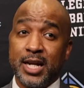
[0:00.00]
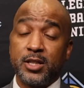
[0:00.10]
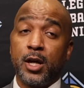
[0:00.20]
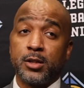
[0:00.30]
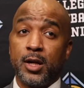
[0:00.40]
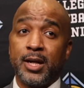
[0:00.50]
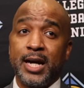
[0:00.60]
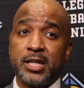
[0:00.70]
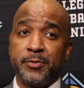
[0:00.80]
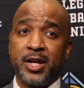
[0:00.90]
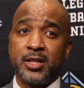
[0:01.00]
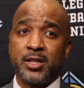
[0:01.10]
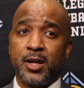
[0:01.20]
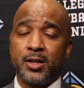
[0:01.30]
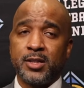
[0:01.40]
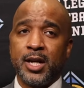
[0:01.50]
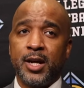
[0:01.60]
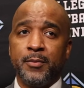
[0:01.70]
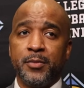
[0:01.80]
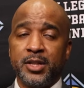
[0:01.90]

And I talk to our guys about this all the time.